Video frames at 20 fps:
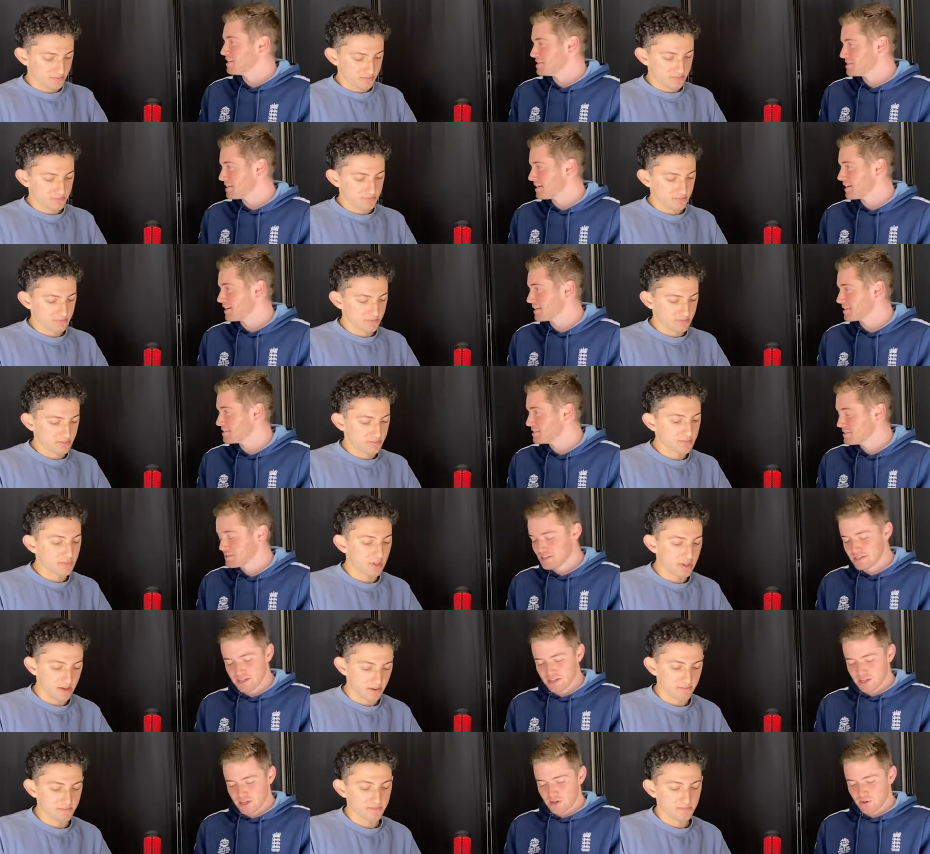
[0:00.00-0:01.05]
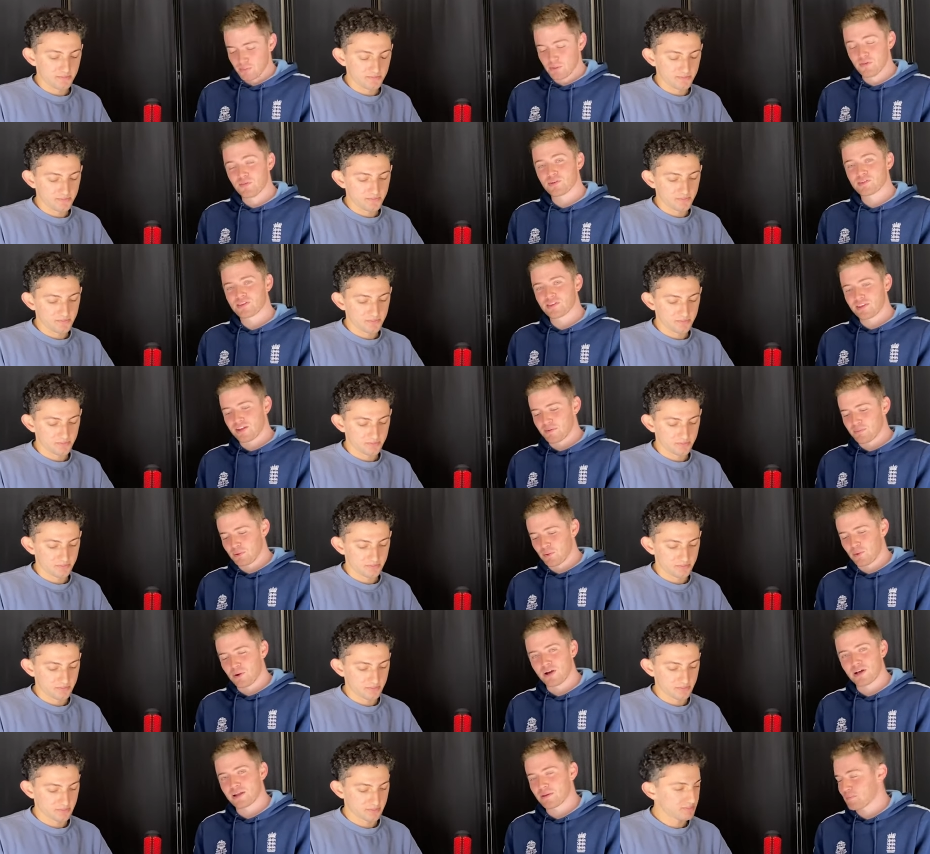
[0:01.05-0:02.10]
Speaker 1: untagged. Yep. Move on to the
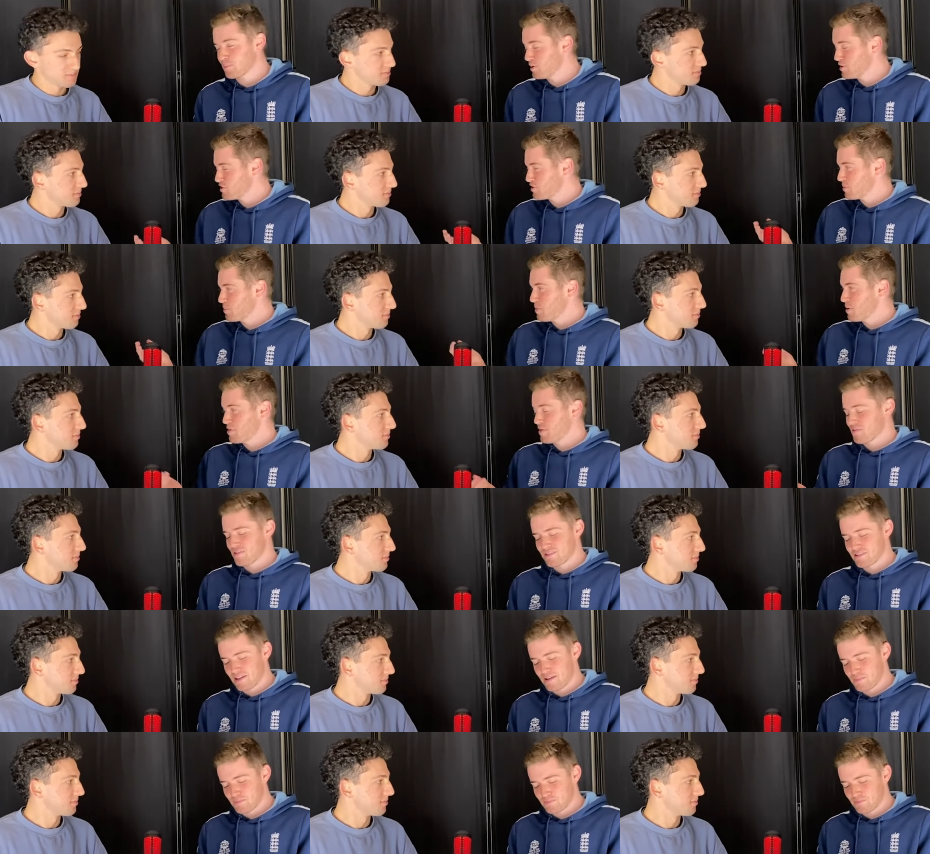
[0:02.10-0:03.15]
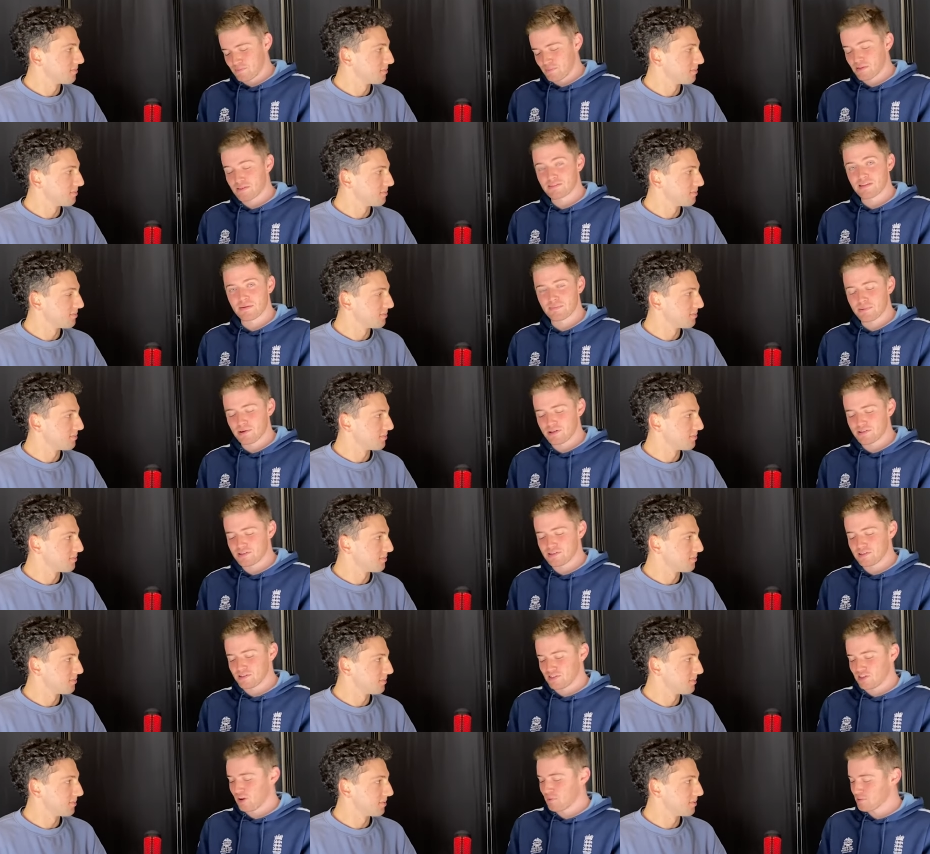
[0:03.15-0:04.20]
number one. I'm pretty sure we both have the same the same
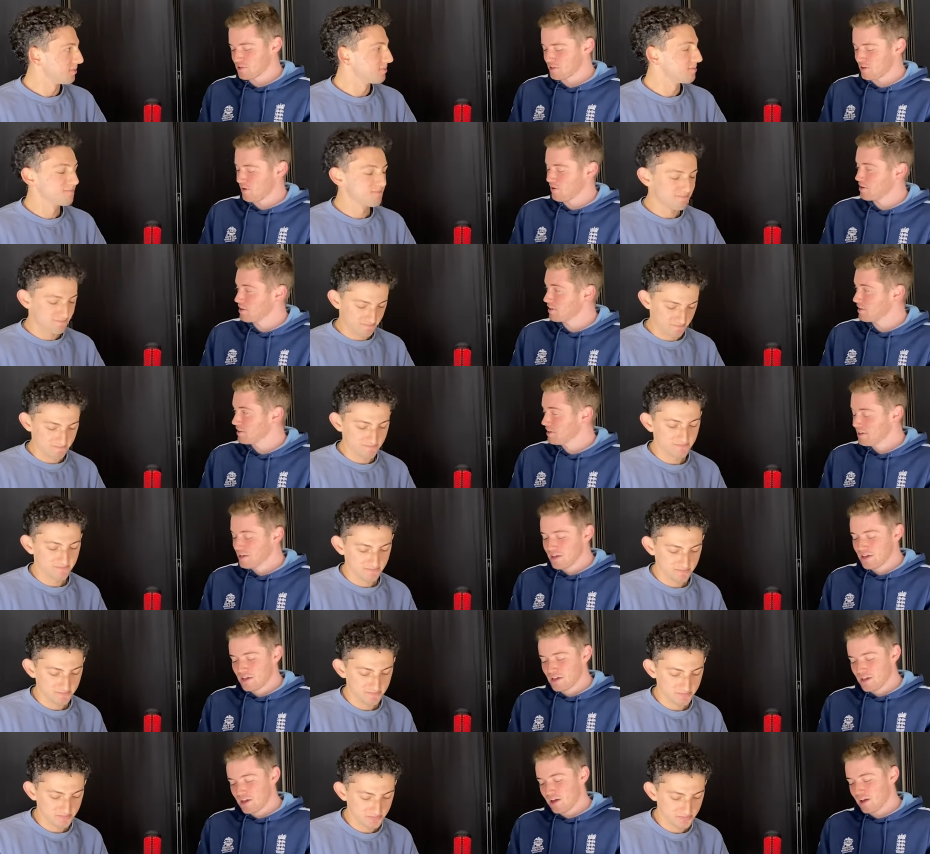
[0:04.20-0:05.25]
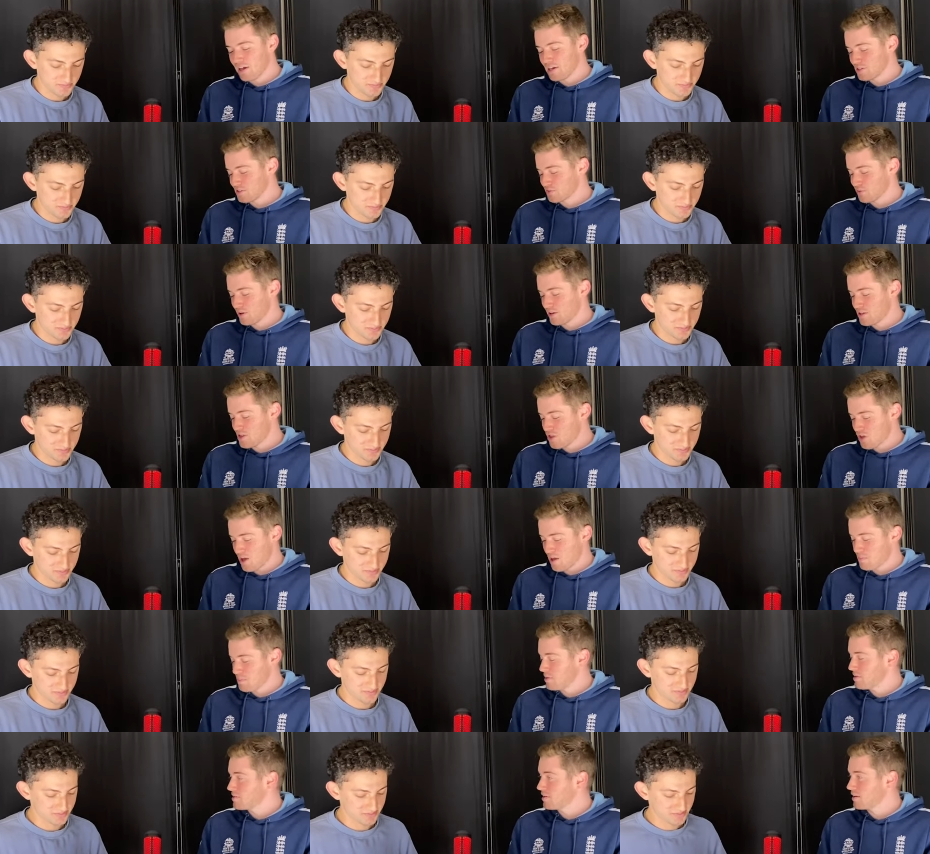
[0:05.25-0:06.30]
person. Is Tom De Koning, highest-rated
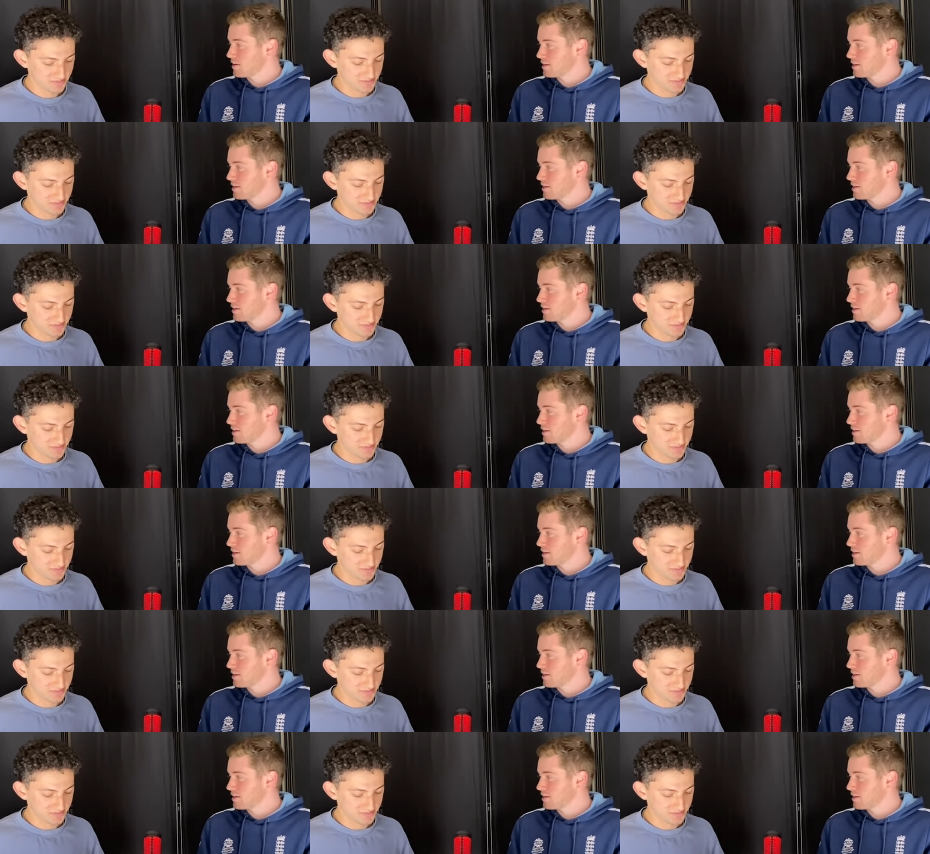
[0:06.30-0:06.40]
champion